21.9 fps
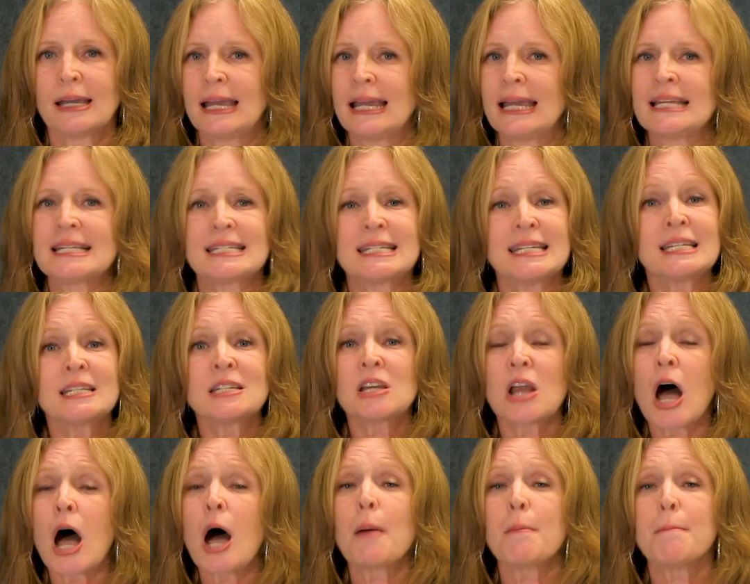It did
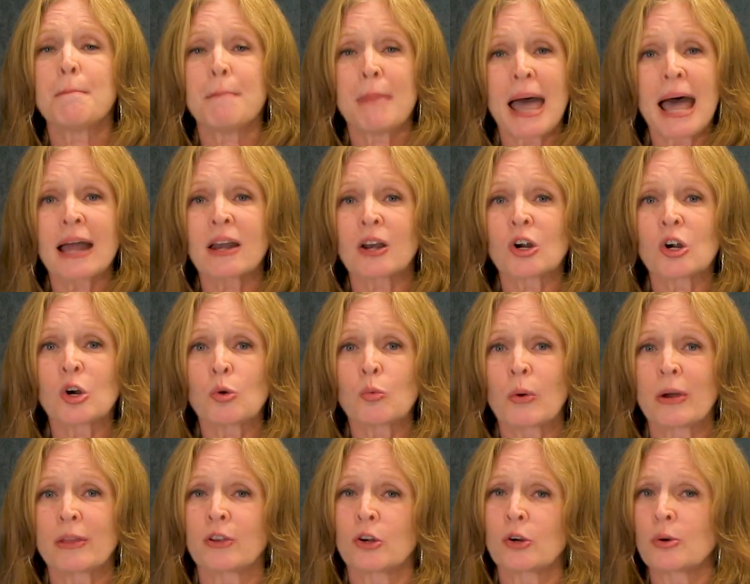not matter
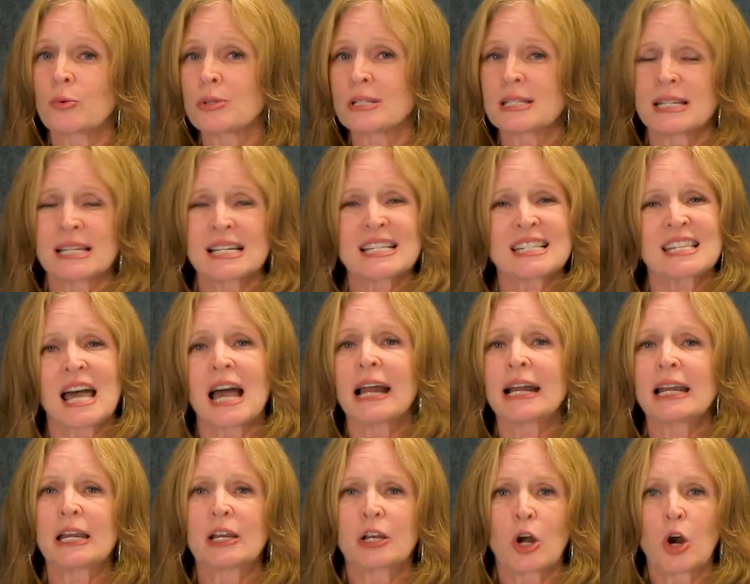whether it was
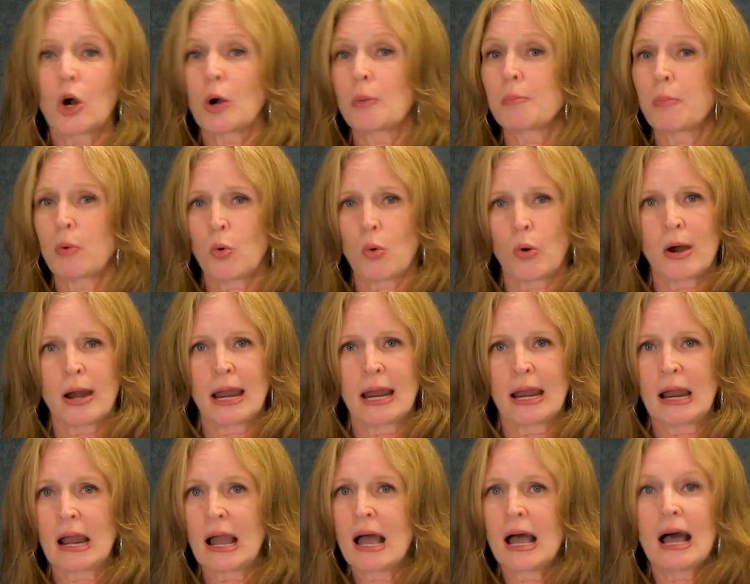exciting or boring.